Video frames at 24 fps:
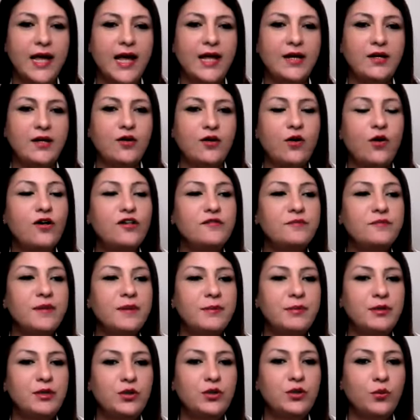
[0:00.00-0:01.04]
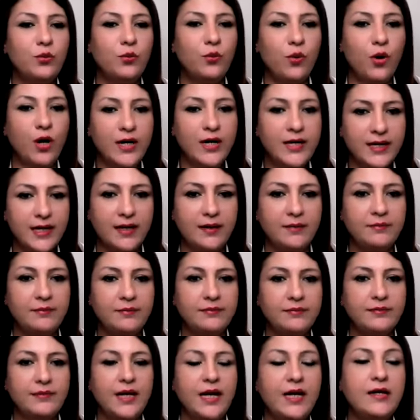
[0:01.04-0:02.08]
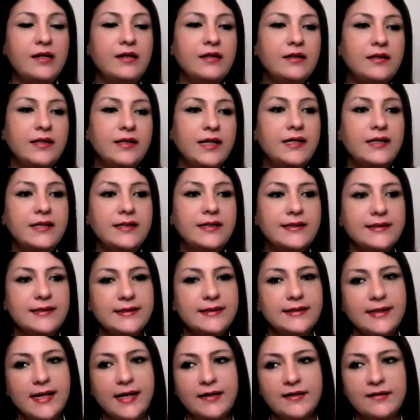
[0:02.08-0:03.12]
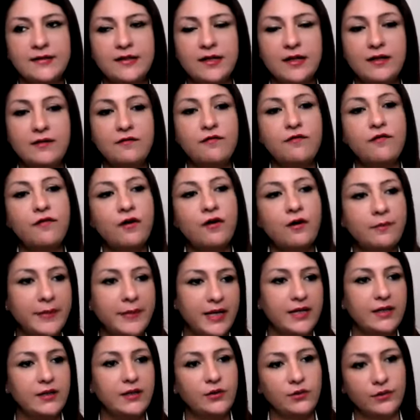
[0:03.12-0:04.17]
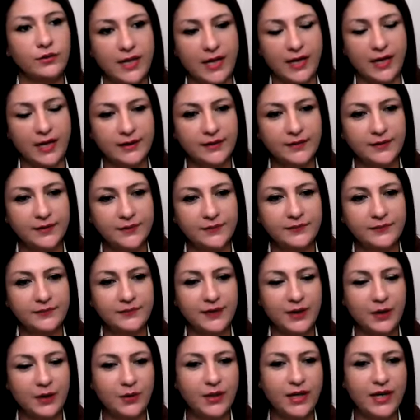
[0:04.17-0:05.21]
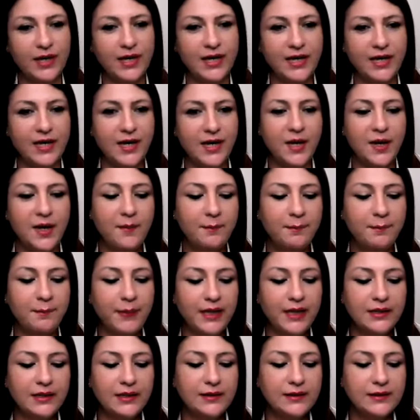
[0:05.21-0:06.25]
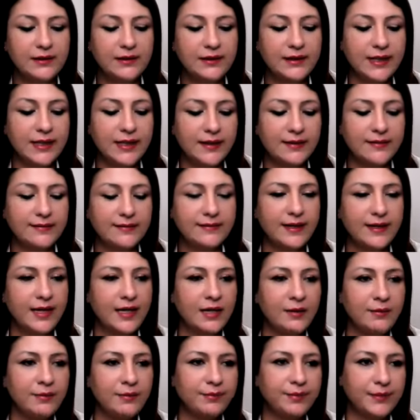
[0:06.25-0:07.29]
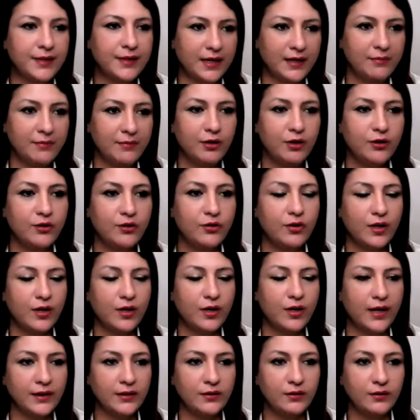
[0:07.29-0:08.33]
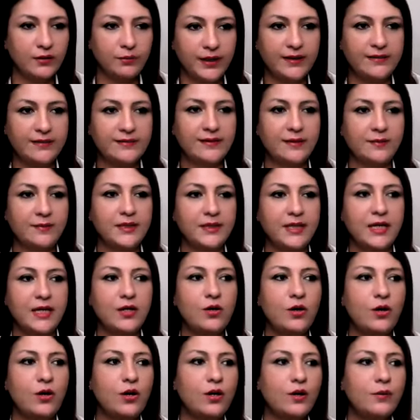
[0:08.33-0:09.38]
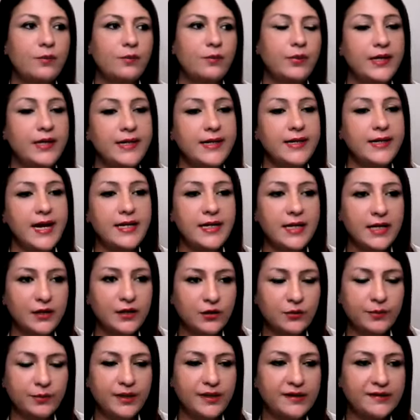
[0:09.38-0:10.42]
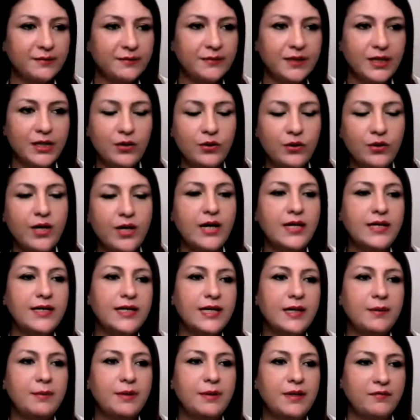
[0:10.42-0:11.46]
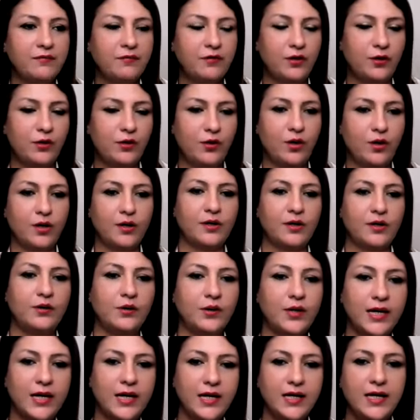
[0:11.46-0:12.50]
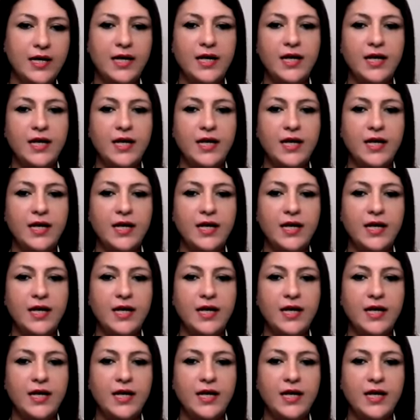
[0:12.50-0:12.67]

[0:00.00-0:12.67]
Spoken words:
and cause people to want him, and then starts conforming to that. Okay. But the thing is, any time you're trying to be something or pretending to be something, you can't keep it up for long. Okay.